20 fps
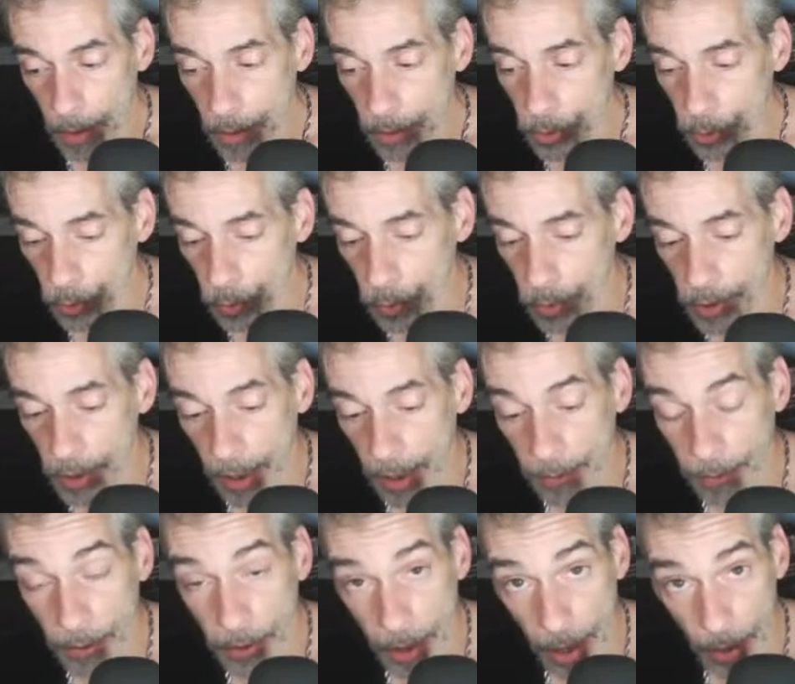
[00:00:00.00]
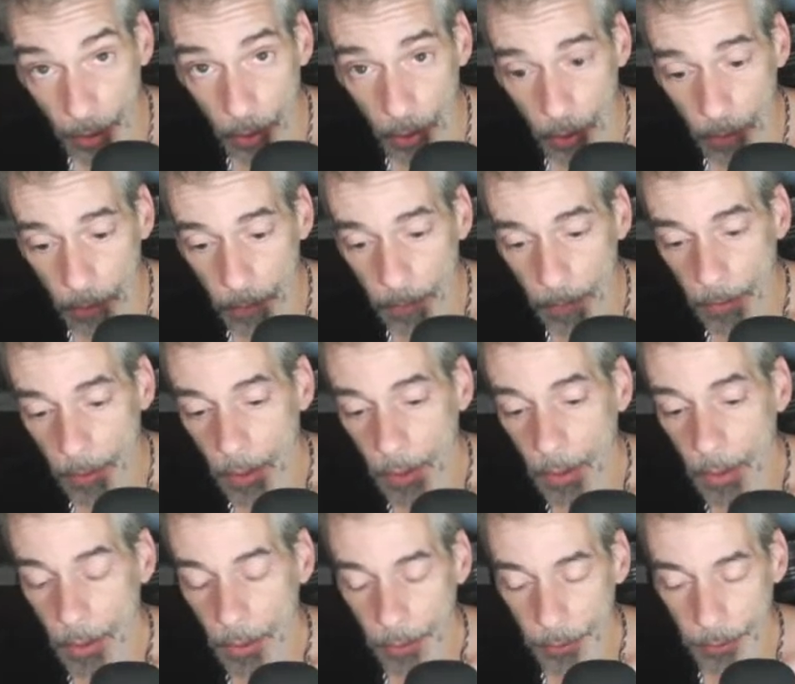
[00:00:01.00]
tools like the tarot,
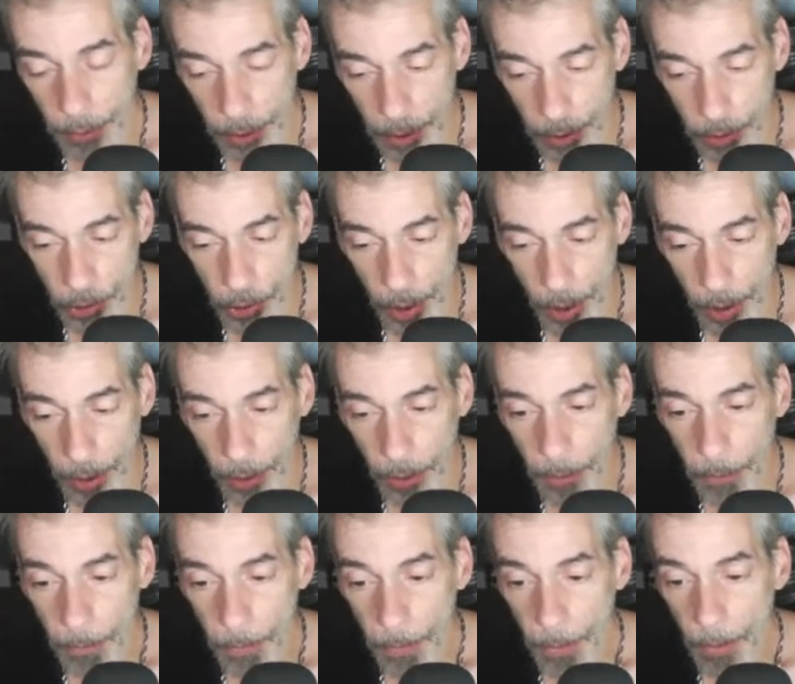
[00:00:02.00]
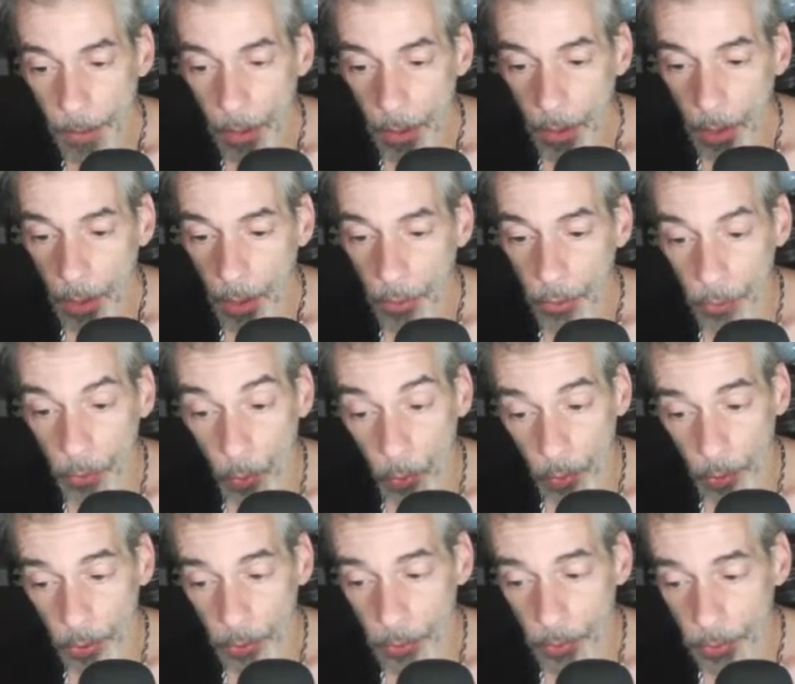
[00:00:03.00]
the I Ching, other
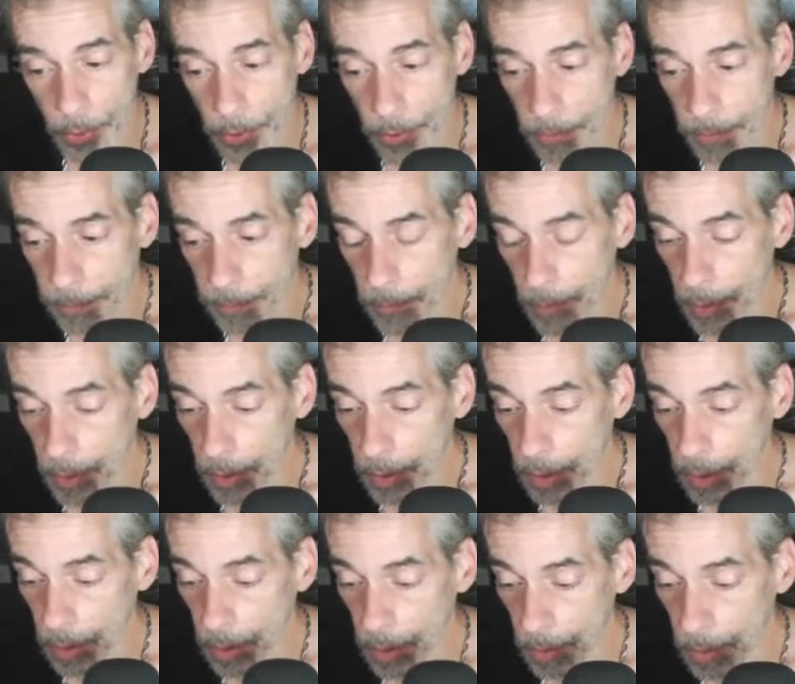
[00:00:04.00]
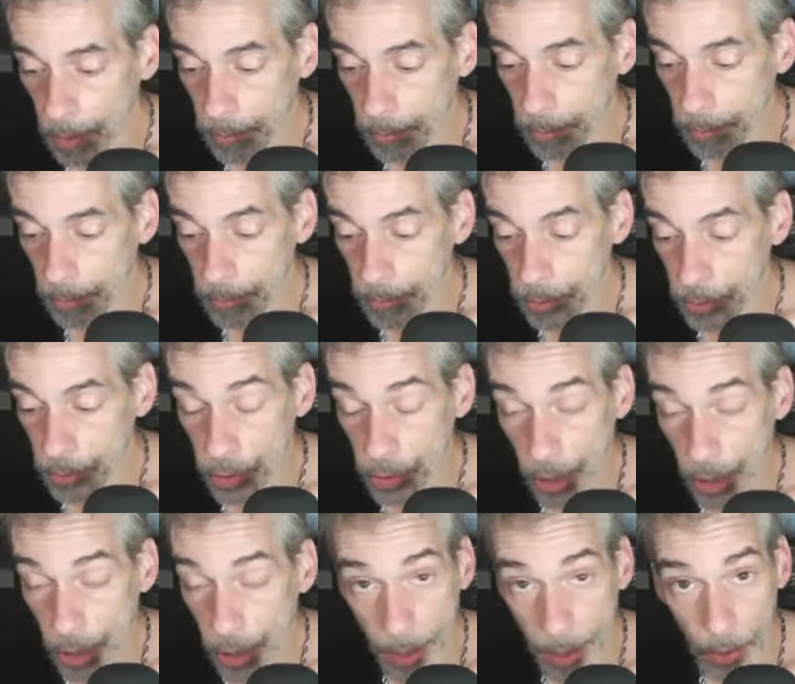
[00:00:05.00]
oracles, channeling,
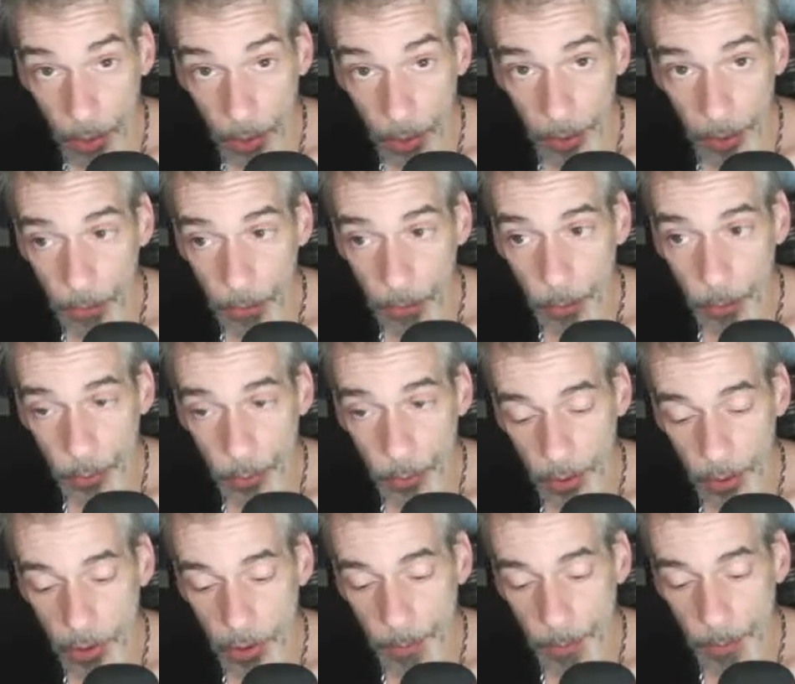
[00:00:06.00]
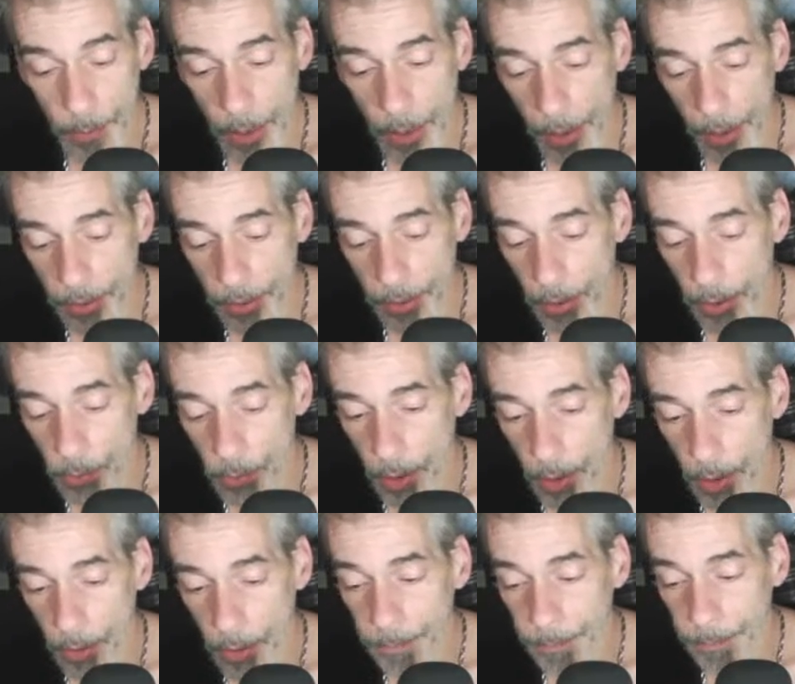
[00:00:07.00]
which we're going to speak about tonight as well,
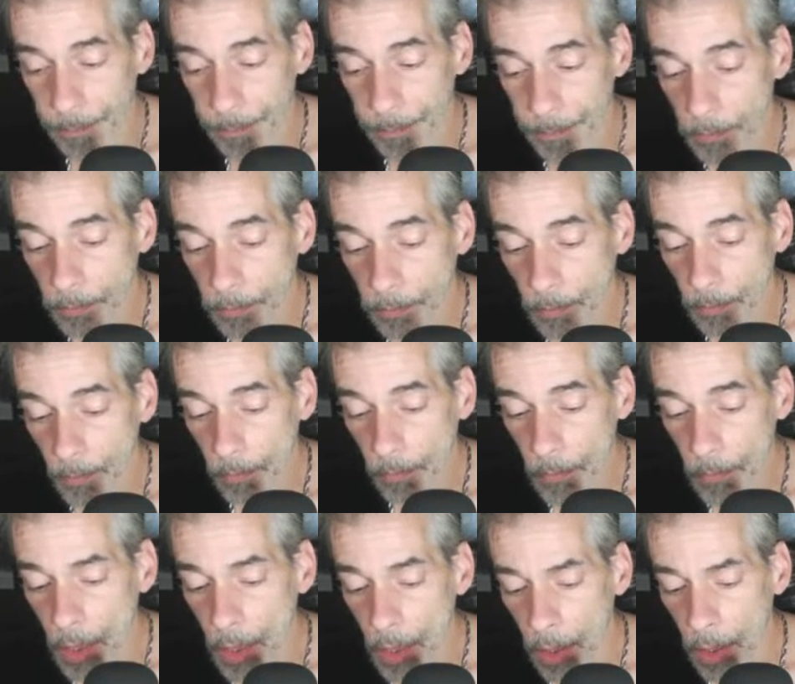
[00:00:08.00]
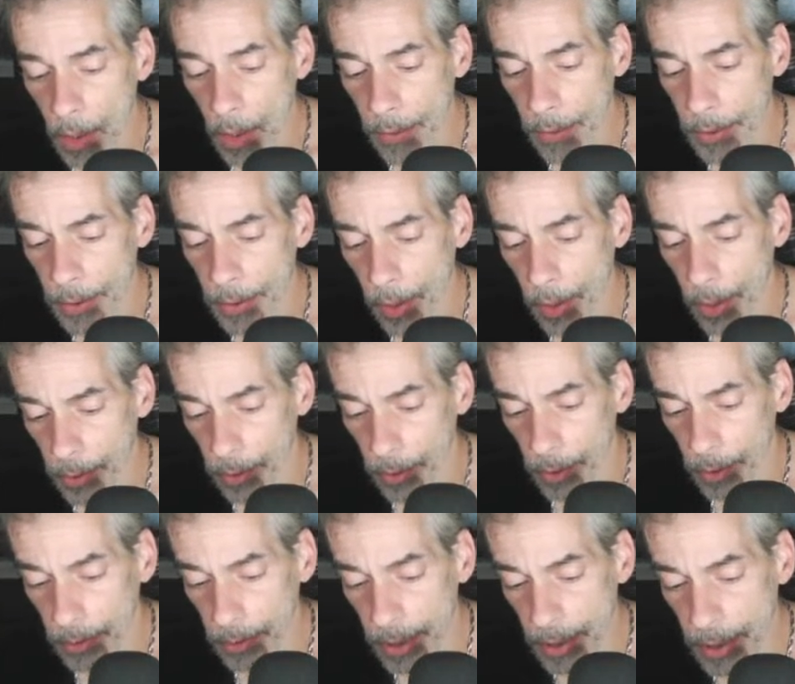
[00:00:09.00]
and these other techniques,
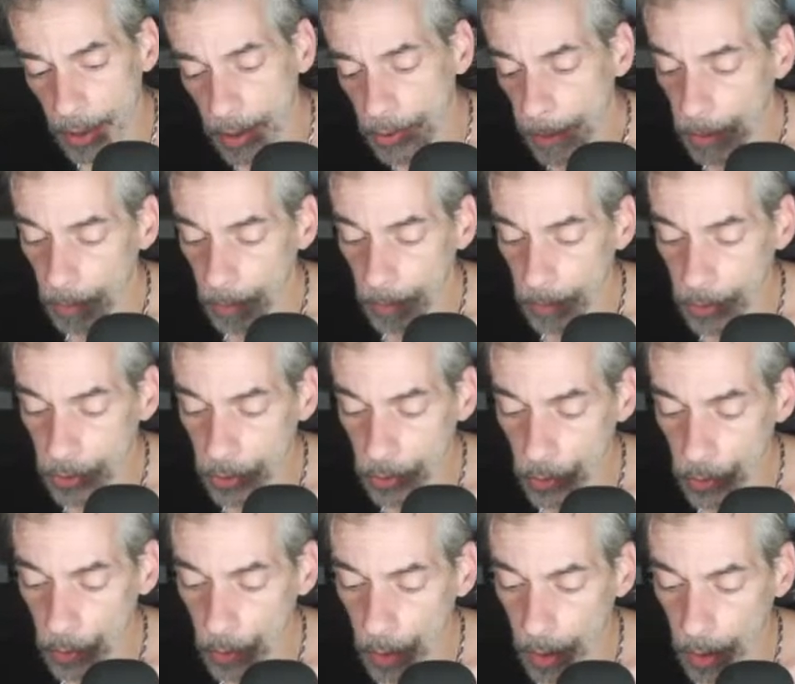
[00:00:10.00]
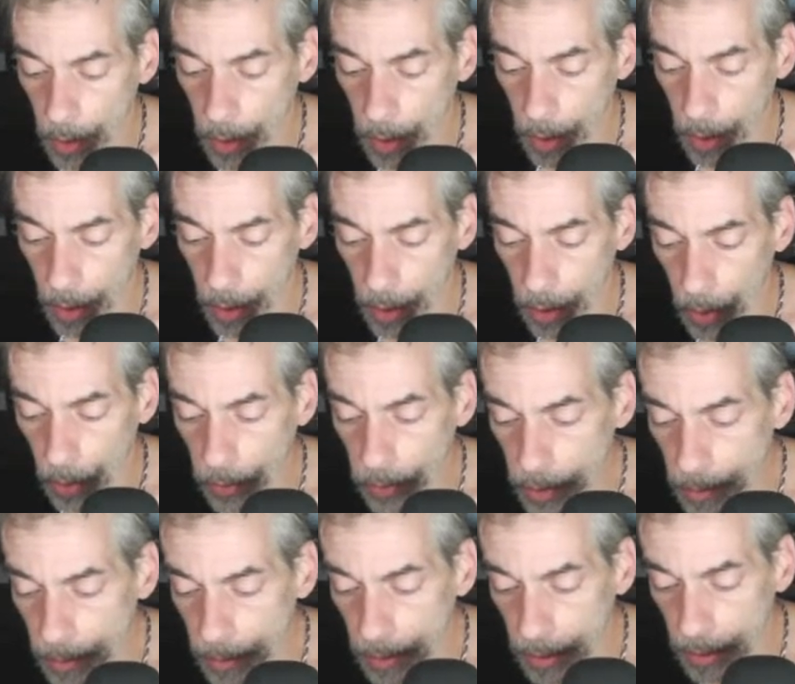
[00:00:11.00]
to
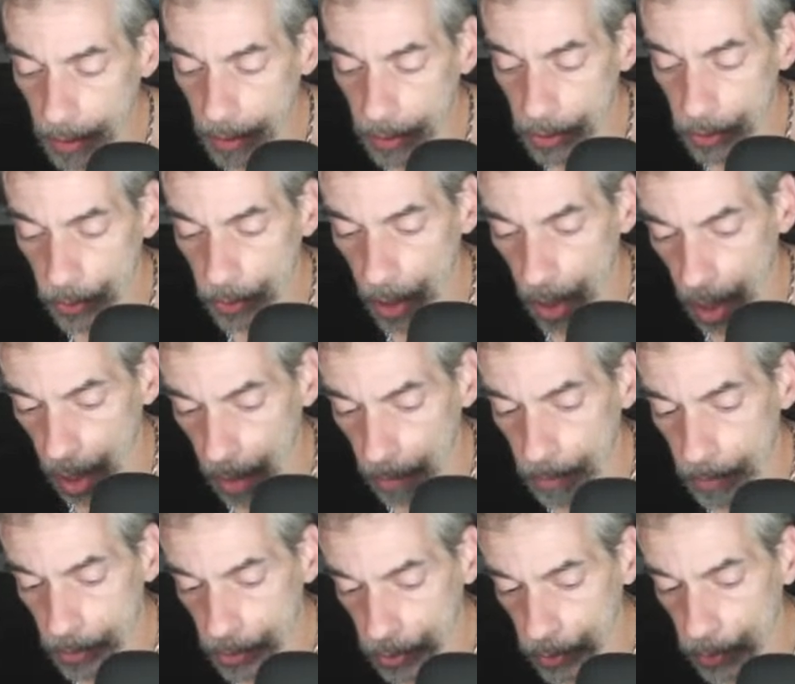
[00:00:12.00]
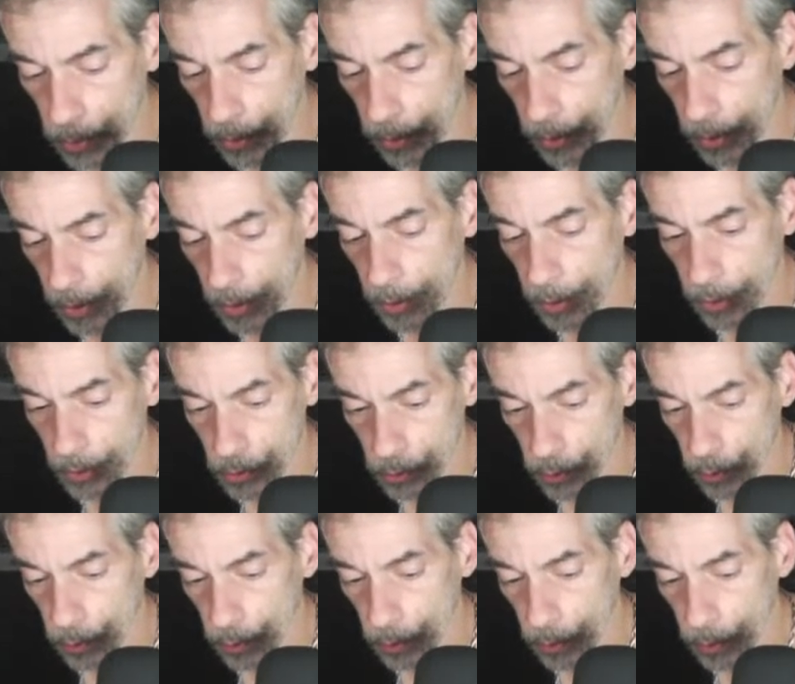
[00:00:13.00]
ultimately to come to the
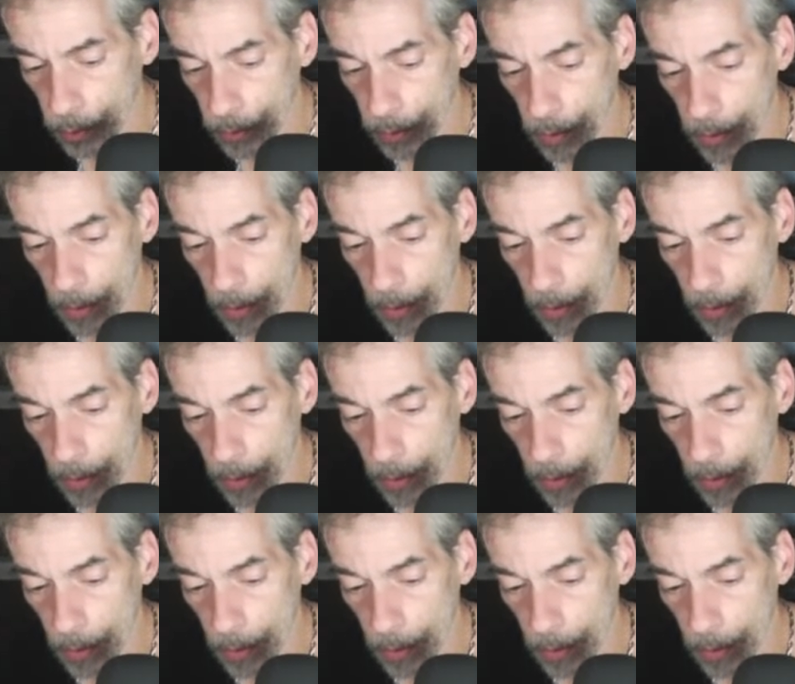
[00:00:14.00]
truth.